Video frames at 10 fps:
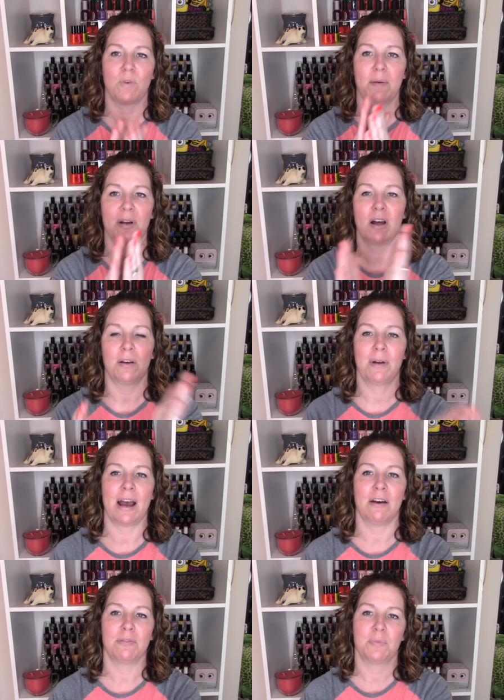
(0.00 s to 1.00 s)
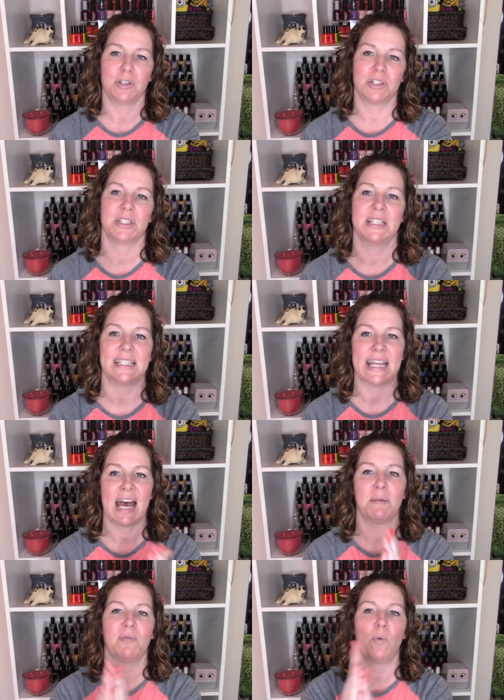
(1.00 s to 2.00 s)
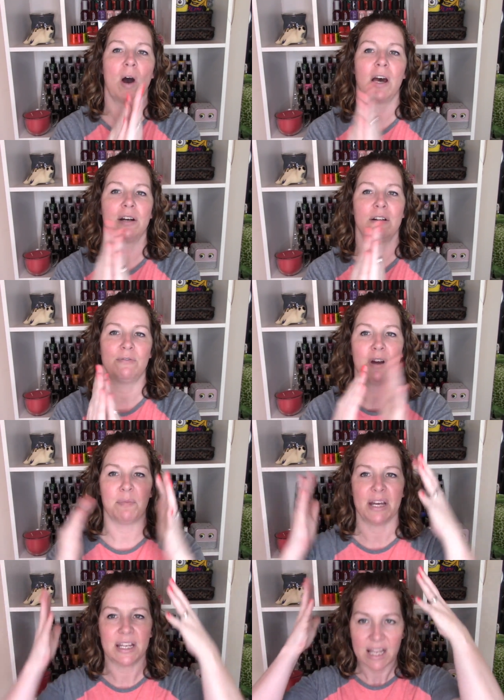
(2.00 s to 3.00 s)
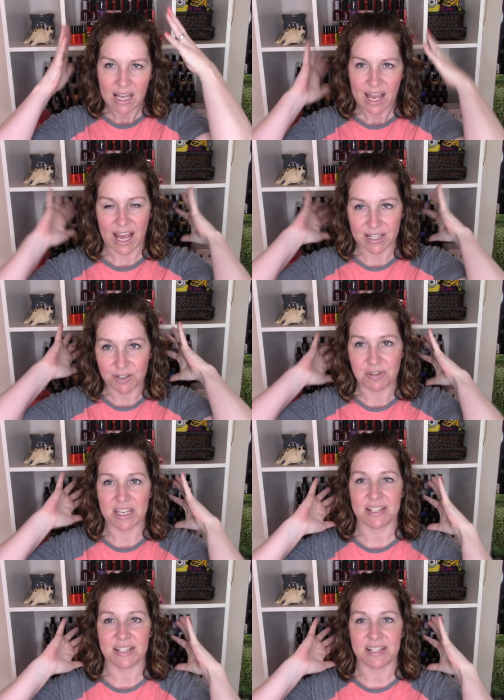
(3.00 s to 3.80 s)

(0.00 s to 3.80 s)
rub it all around, put just a dab of water and rub it, and do the